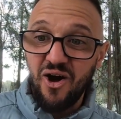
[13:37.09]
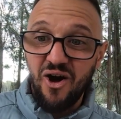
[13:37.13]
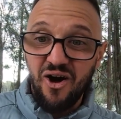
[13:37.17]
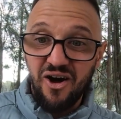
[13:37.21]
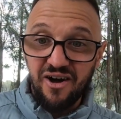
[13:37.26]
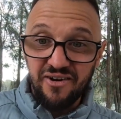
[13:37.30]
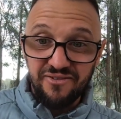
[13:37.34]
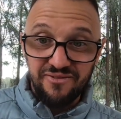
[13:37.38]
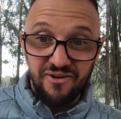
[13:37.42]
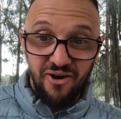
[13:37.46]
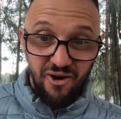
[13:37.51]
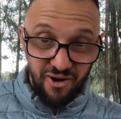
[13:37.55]

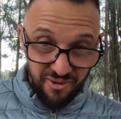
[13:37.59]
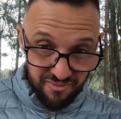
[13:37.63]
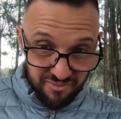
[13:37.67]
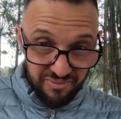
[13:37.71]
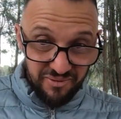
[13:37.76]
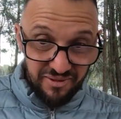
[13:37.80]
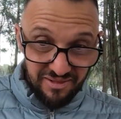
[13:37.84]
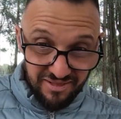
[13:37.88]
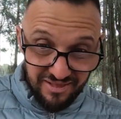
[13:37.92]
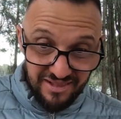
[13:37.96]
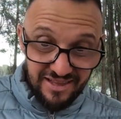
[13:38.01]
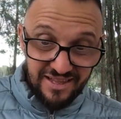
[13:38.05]
I
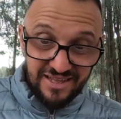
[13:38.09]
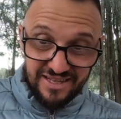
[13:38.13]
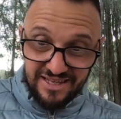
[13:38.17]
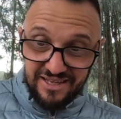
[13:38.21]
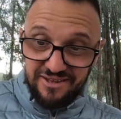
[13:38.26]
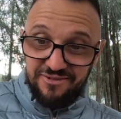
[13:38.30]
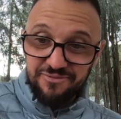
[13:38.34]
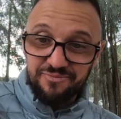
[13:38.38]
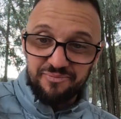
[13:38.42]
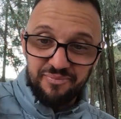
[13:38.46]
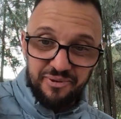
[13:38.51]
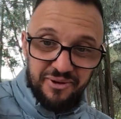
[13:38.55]

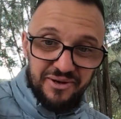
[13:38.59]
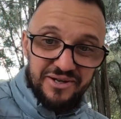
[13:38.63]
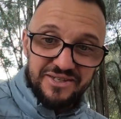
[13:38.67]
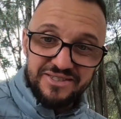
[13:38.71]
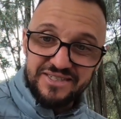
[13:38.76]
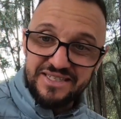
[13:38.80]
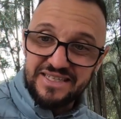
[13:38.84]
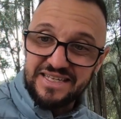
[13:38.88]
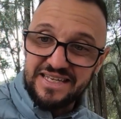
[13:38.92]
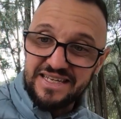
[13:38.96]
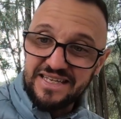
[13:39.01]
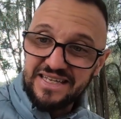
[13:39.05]
believe,
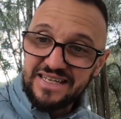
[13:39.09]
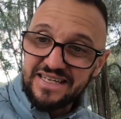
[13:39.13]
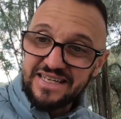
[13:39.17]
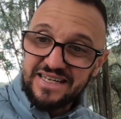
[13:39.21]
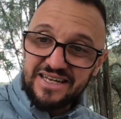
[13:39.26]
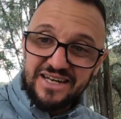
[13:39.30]
personally,